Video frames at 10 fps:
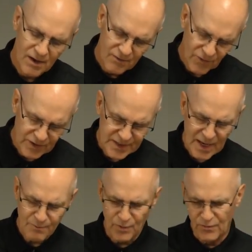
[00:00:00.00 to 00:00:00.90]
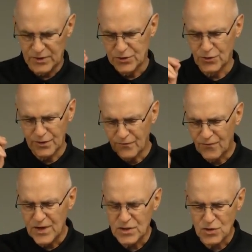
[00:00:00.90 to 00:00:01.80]
For example, certain
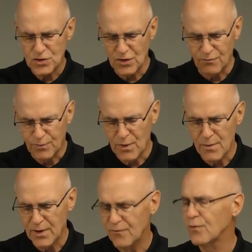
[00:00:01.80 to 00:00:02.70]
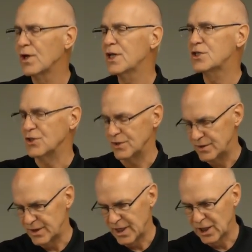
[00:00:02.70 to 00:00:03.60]
features of primitive
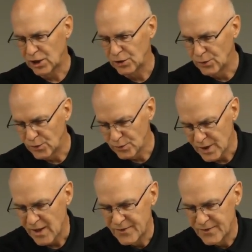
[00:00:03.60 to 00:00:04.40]
religions include,